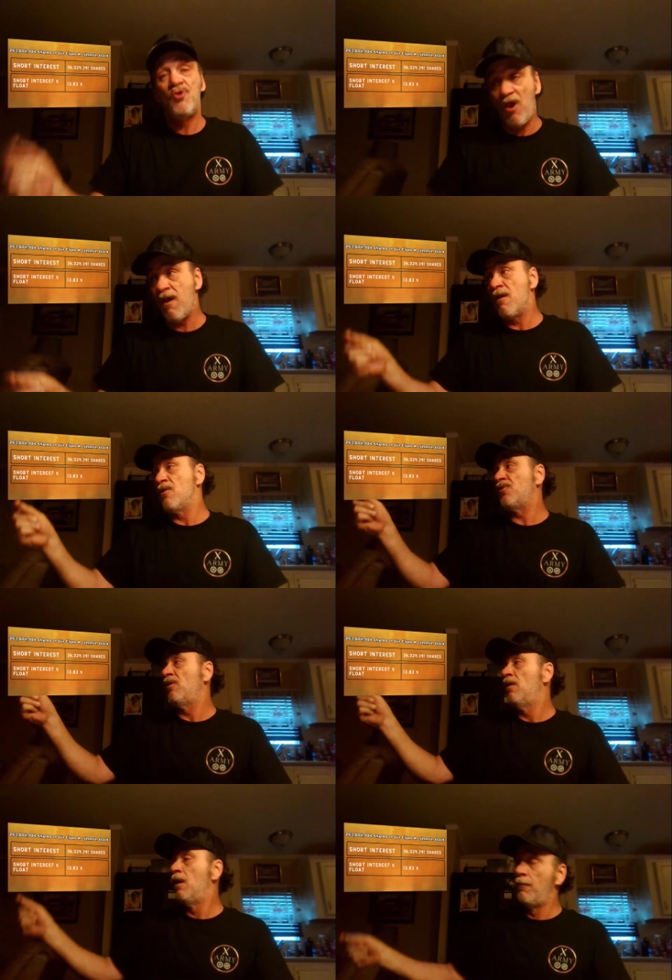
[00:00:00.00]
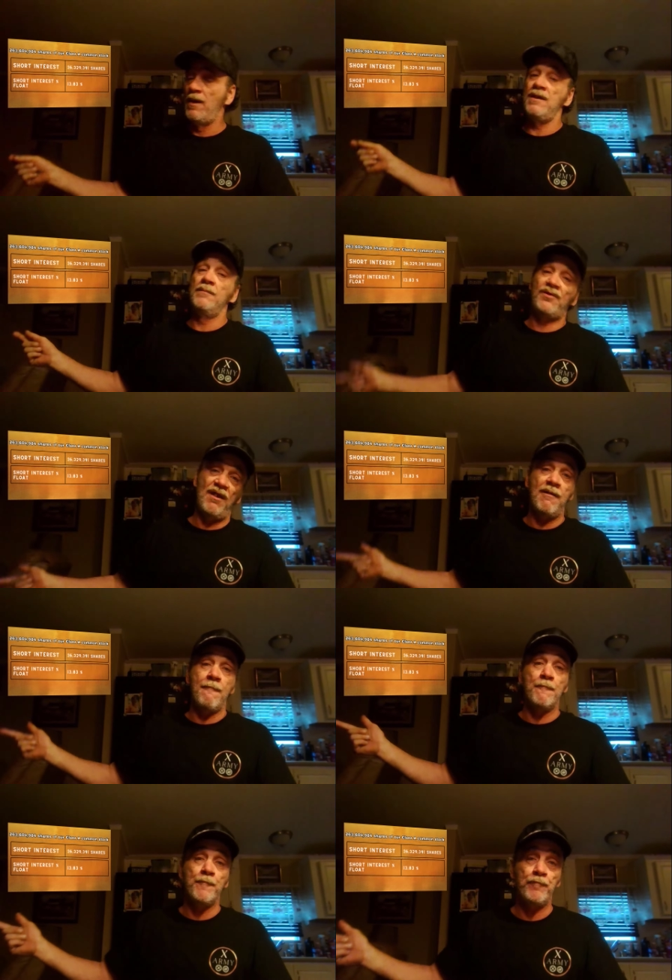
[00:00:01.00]
of A M C
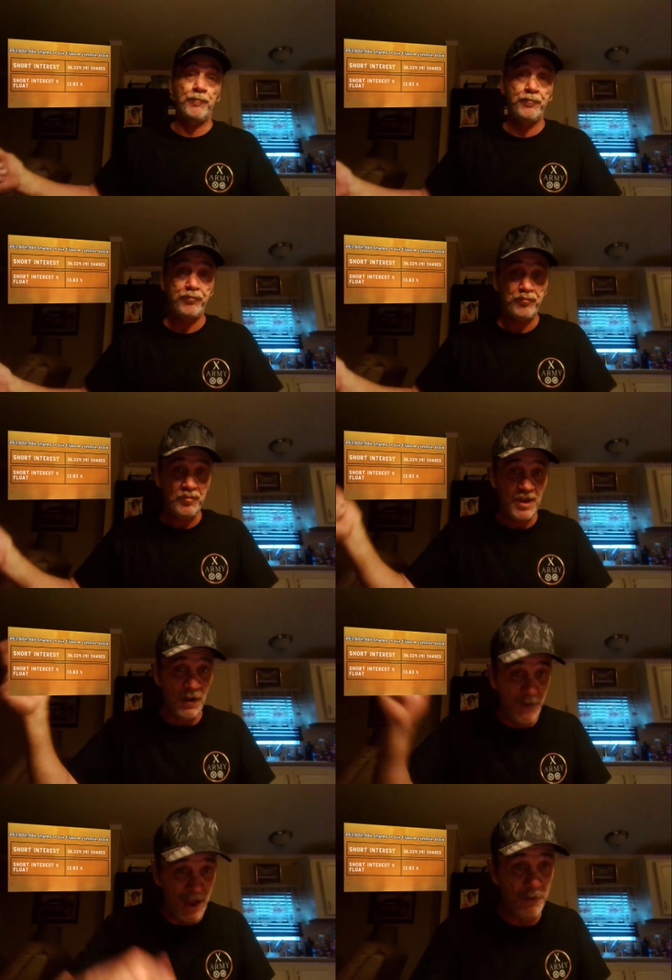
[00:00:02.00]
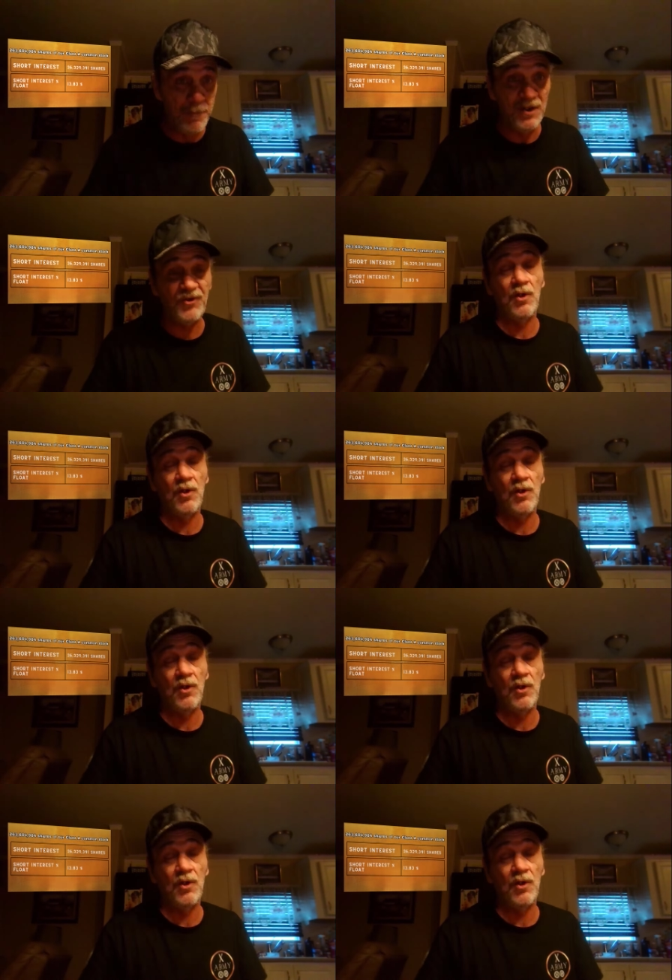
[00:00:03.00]
that have been sold short.